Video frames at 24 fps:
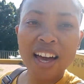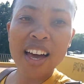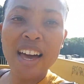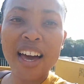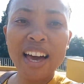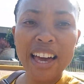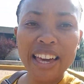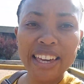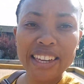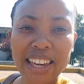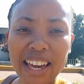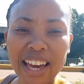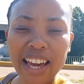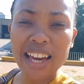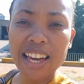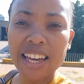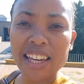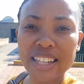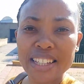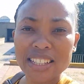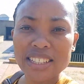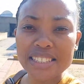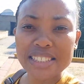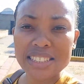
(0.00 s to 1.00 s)
Hi
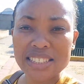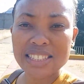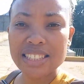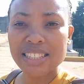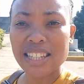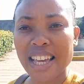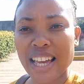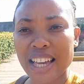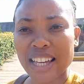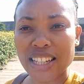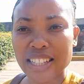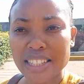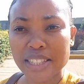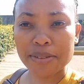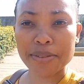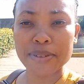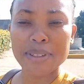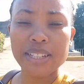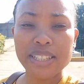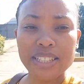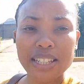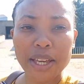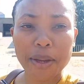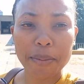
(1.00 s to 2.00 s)
guys, I just took
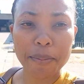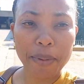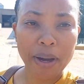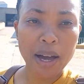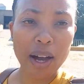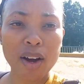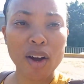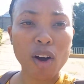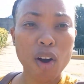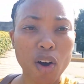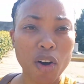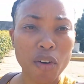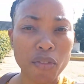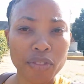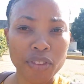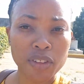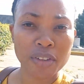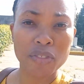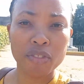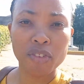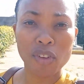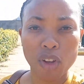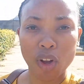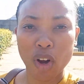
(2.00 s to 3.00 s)
the amount of the
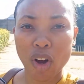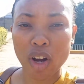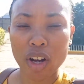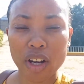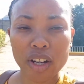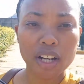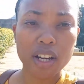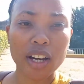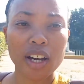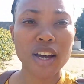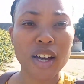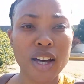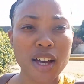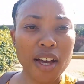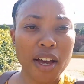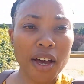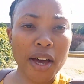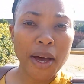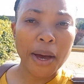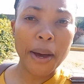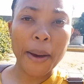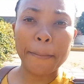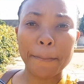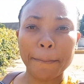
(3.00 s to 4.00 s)
vlog,
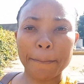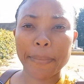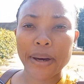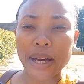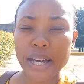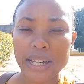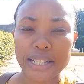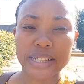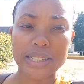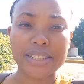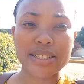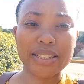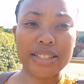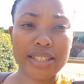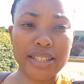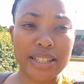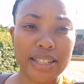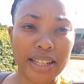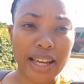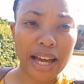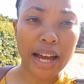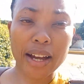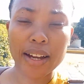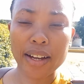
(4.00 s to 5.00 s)
but
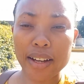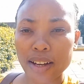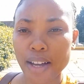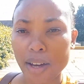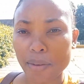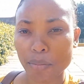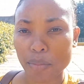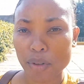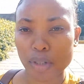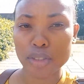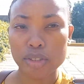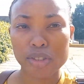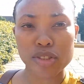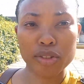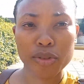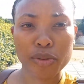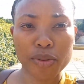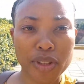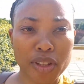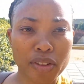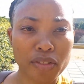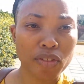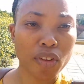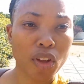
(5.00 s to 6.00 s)
yeah, I'm continuing
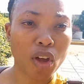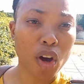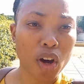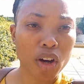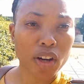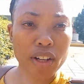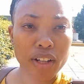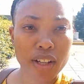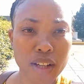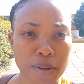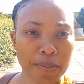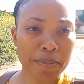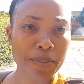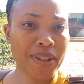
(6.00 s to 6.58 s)
with the vlog.